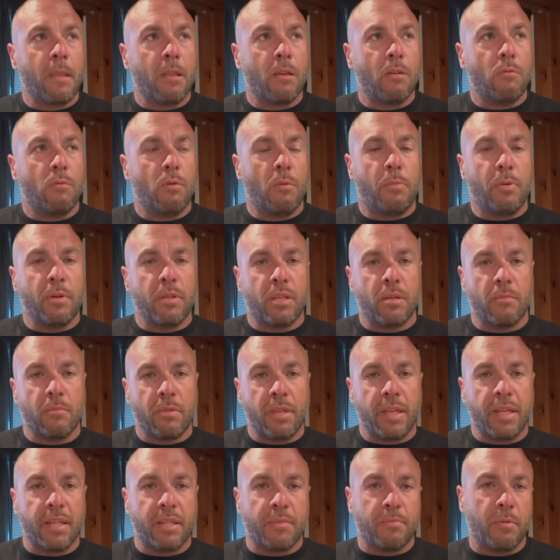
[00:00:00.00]
We'll put some
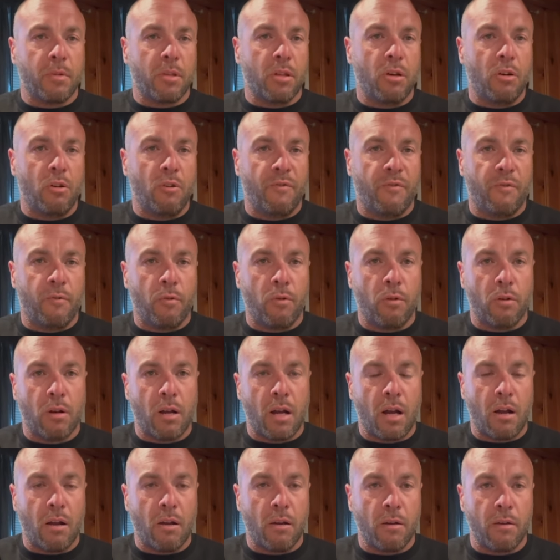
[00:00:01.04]
links below for
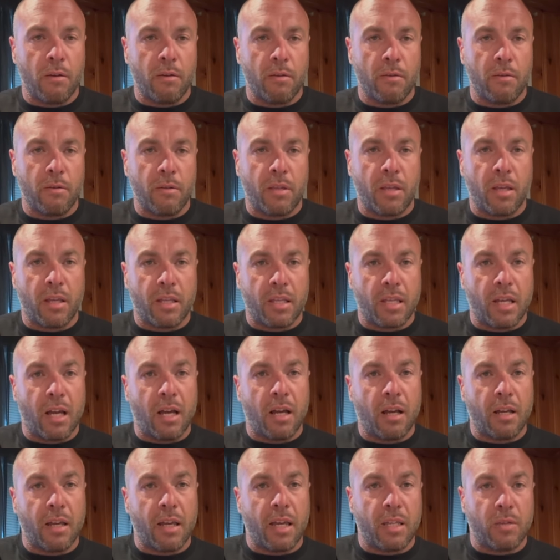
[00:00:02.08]
our
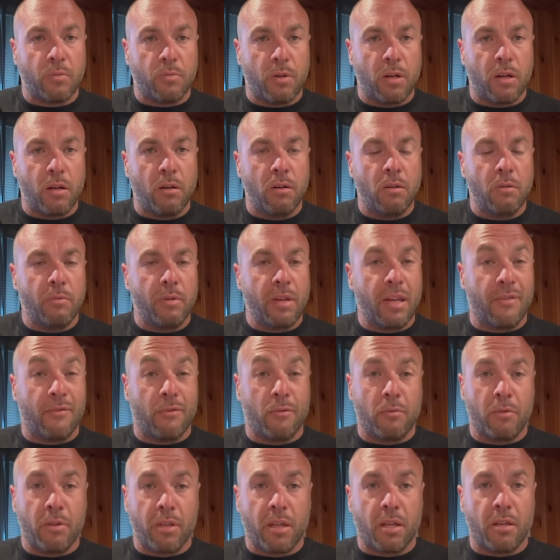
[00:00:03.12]
TikTok as well. We have a
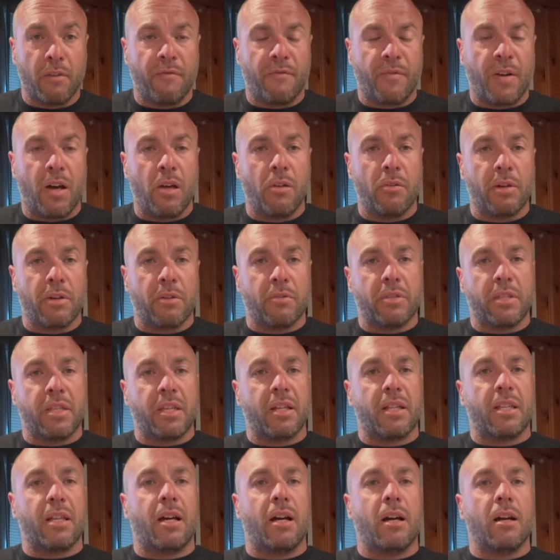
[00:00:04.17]
really good following on
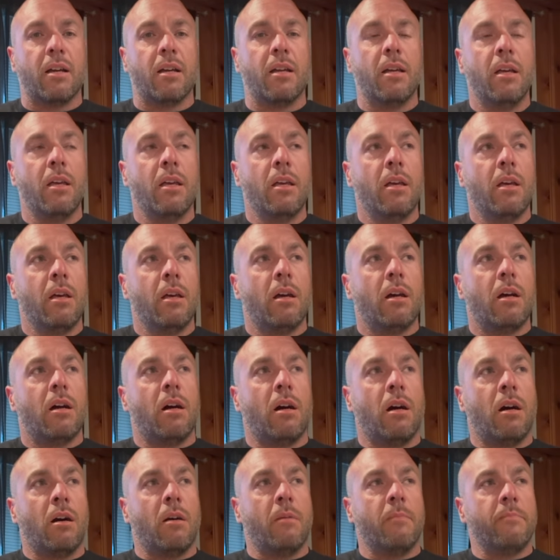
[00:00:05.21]
TikTok.
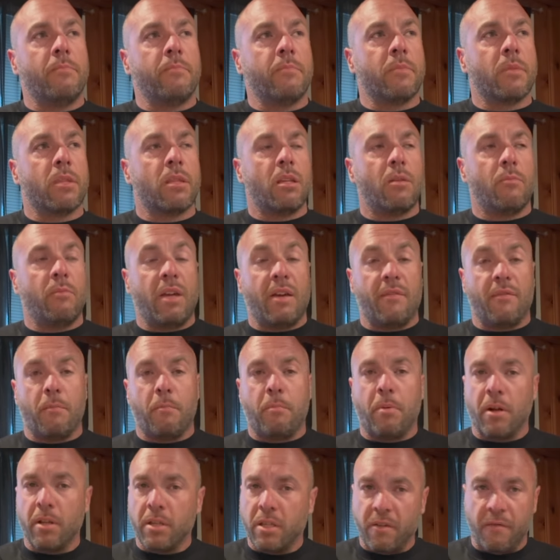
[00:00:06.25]
We have a
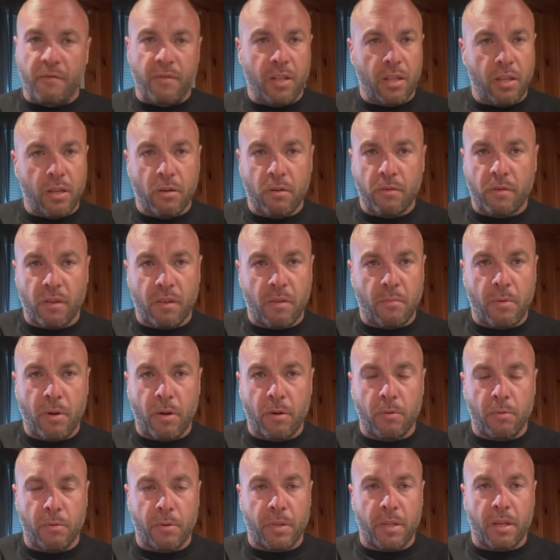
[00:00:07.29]
bunch of videos of the
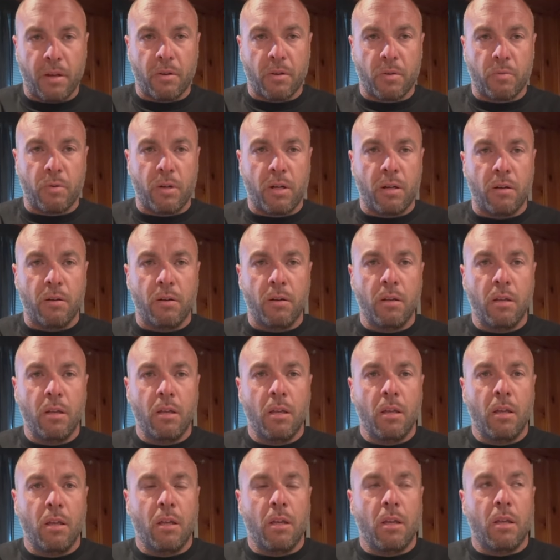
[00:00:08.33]
boat on there as well.
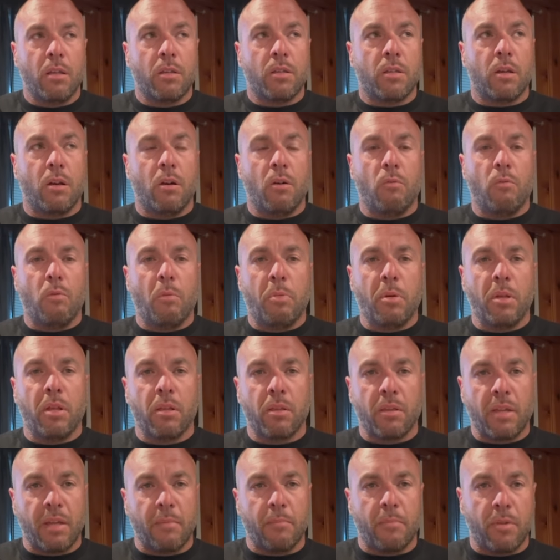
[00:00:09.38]
So we'll put a
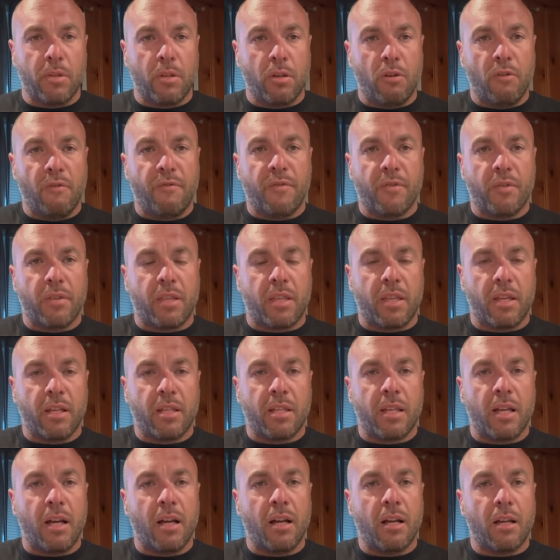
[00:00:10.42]
link below for the
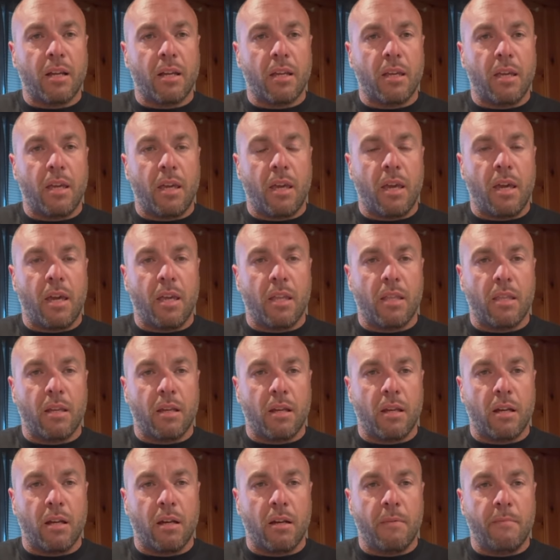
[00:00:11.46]
TikTok. And
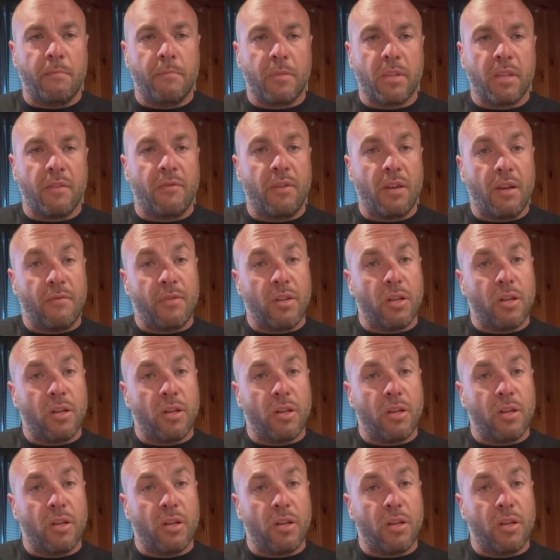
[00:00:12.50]
if you have any